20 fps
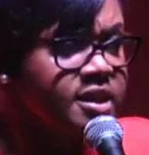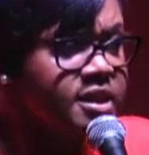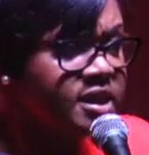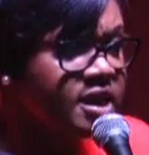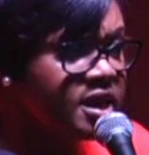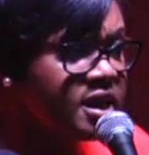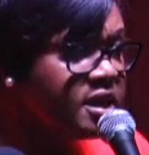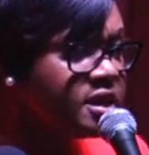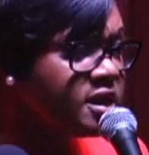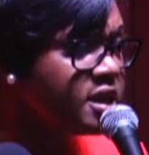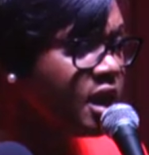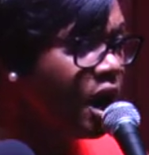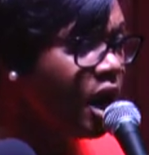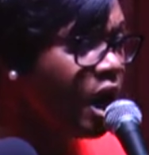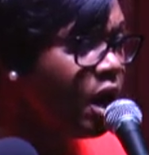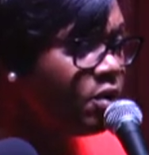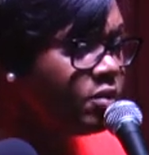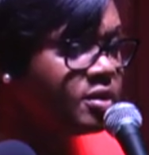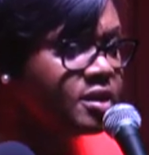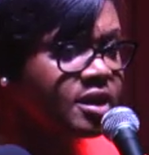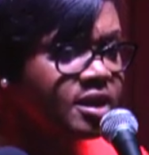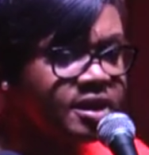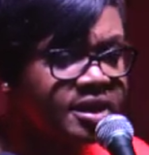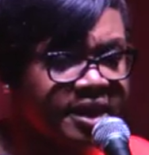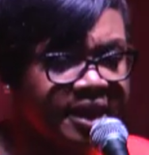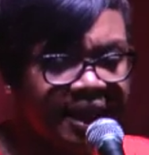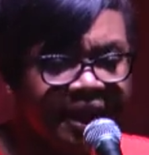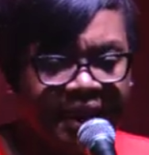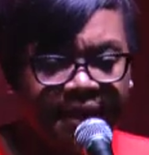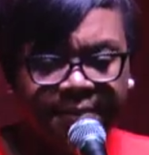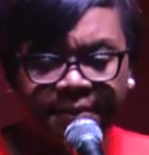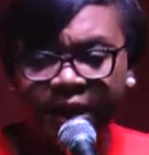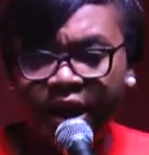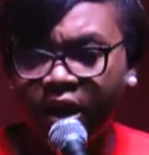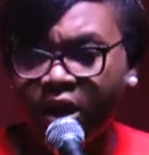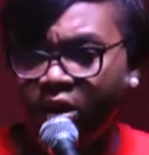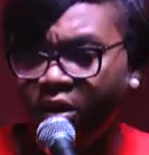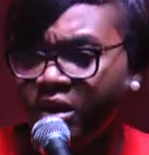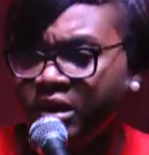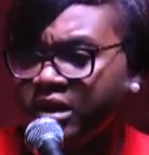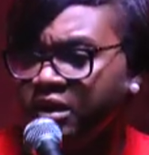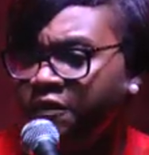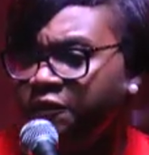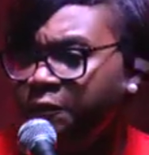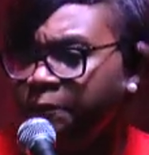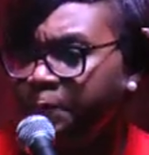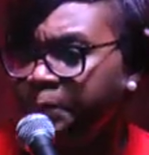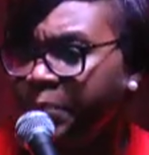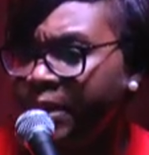These houses came because of